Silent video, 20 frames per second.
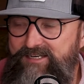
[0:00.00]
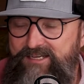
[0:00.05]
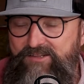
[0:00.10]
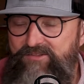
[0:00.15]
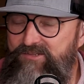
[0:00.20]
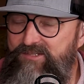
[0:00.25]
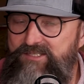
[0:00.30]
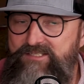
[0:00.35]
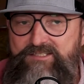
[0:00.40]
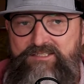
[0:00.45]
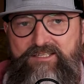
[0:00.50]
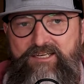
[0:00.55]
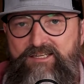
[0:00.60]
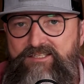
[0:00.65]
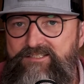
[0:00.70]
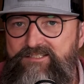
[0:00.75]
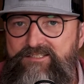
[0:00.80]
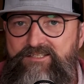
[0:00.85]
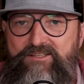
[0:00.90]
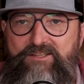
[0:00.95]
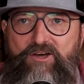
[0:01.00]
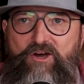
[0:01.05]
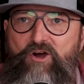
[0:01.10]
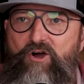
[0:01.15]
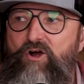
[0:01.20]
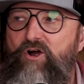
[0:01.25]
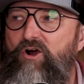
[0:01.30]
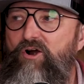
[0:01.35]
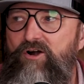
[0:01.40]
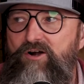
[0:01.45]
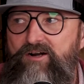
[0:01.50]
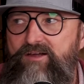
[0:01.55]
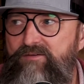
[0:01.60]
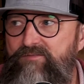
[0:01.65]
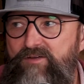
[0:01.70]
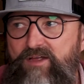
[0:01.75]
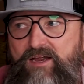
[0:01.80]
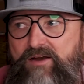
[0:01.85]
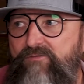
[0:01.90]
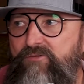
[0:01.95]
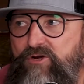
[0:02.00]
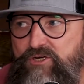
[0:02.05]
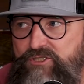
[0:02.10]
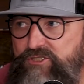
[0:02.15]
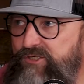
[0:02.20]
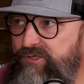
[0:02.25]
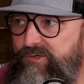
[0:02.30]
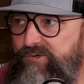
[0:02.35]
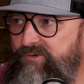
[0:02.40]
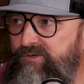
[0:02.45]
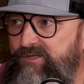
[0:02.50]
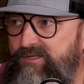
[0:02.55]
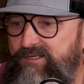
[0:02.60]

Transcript: Now, this cuts to the heart of every Jew.